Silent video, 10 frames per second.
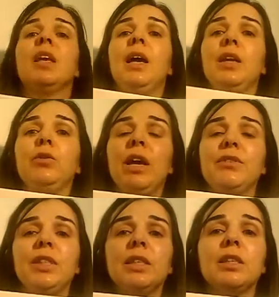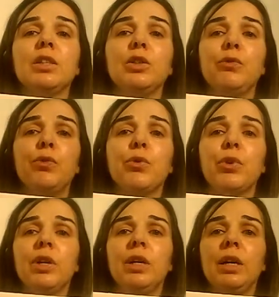and you have signaled the
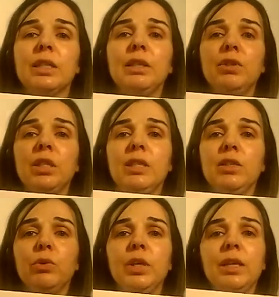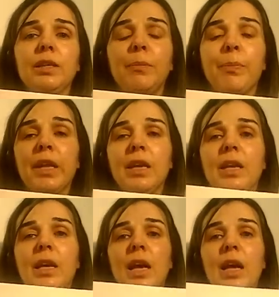4 activities you did.
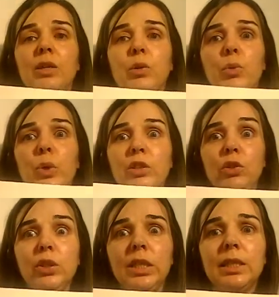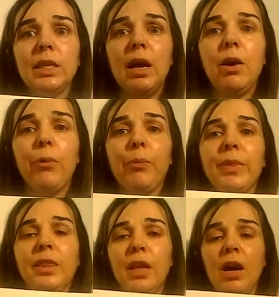And what do you need now?
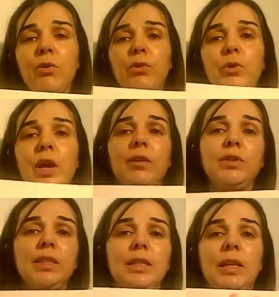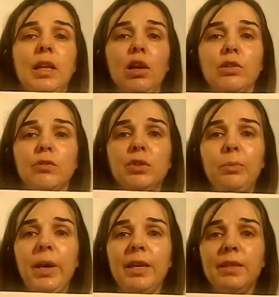Now you have still a lot of
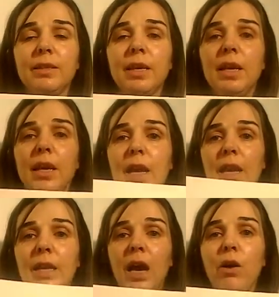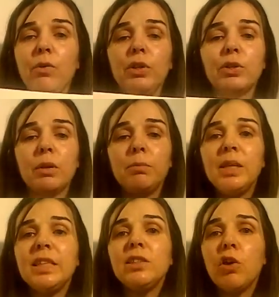space. And now you
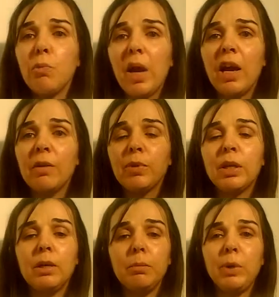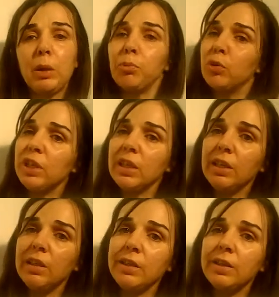complete your map by putting
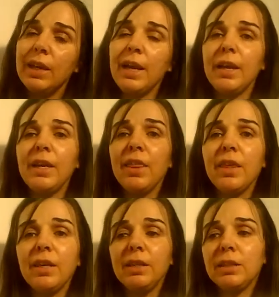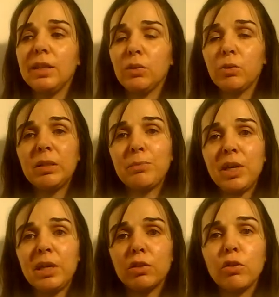here anything that was
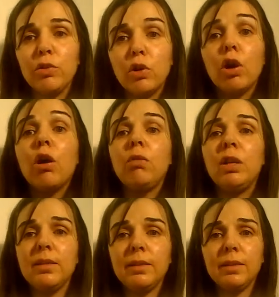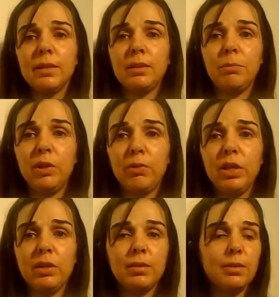part of your holistic
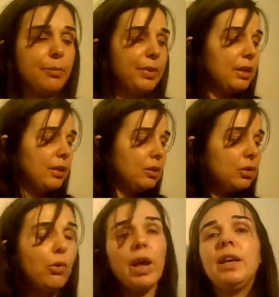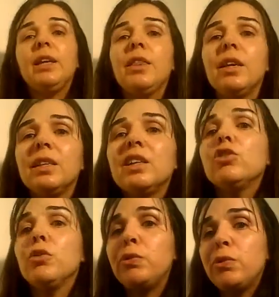experience. So anything
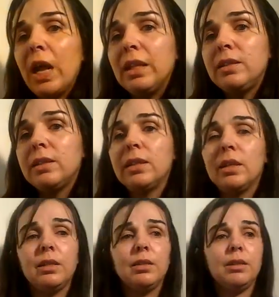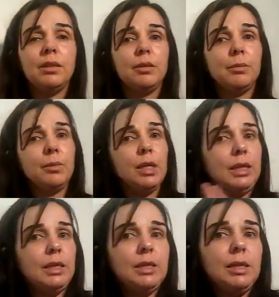that you felt
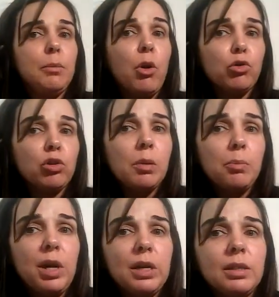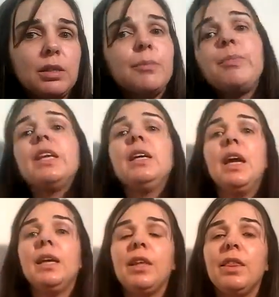in the emotional part,
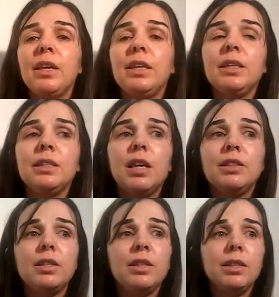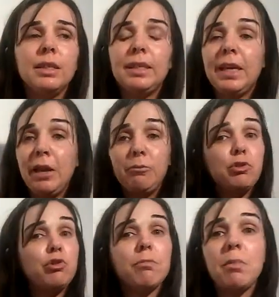anything that came
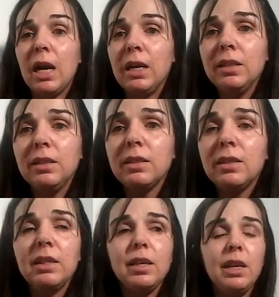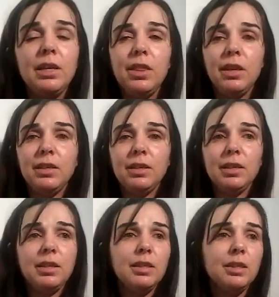to your mind,
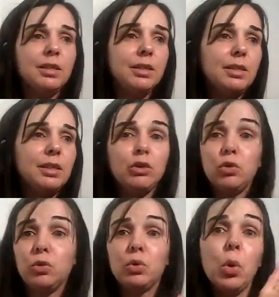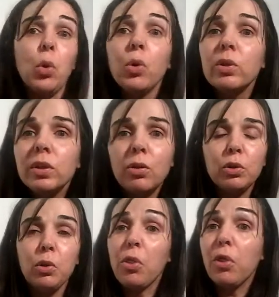anything that you talk
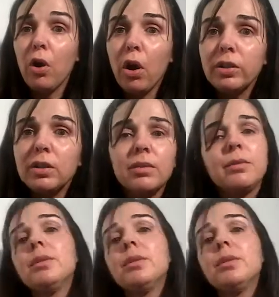or you thought,